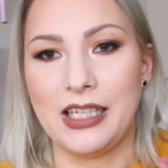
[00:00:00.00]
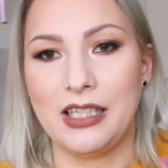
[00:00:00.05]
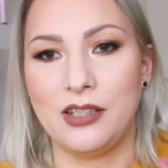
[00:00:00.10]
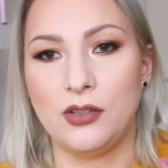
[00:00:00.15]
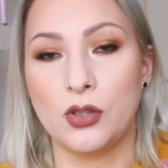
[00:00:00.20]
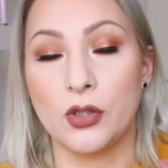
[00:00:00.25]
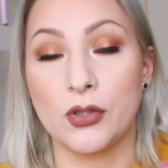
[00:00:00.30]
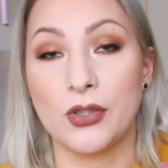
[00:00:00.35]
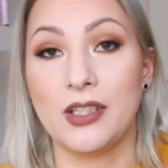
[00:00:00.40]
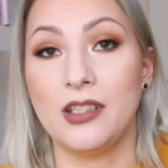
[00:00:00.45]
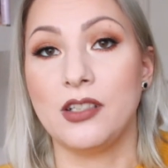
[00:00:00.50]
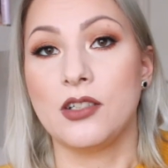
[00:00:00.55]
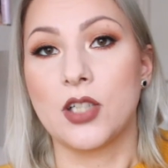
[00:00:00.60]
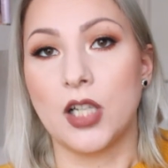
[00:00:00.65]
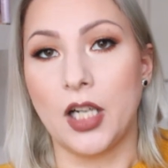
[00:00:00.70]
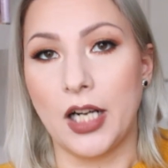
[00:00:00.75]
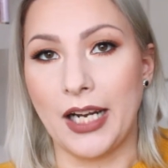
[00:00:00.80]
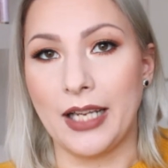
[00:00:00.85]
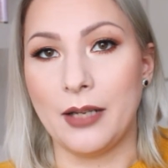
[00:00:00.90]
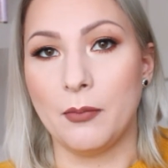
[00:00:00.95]
It doesn't
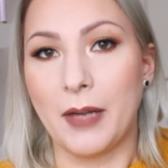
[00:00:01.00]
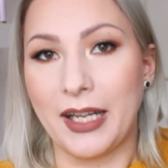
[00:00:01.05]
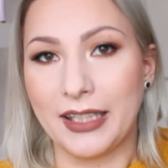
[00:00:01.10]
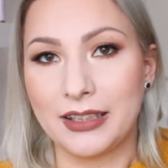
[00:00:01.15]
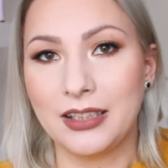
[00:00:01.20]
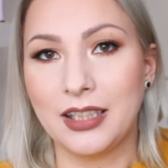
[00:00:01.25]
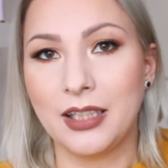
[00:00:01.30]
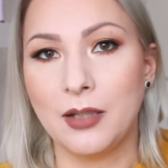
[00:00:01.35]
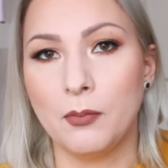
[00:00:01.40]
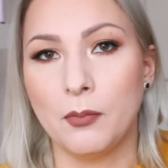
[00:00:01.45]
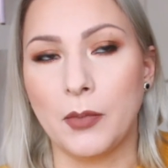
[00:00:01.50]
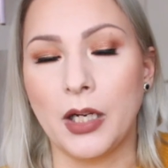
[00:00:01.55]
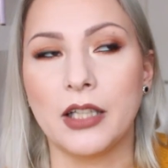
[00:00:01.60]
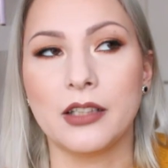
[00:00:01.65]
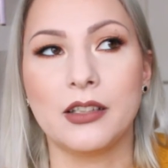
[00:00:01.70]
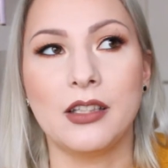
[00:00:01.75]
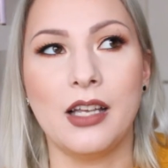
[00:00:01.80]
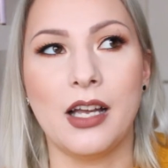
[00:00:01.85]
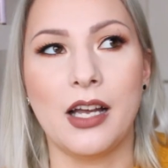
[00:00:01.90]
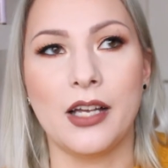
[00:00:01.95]
dry matte, but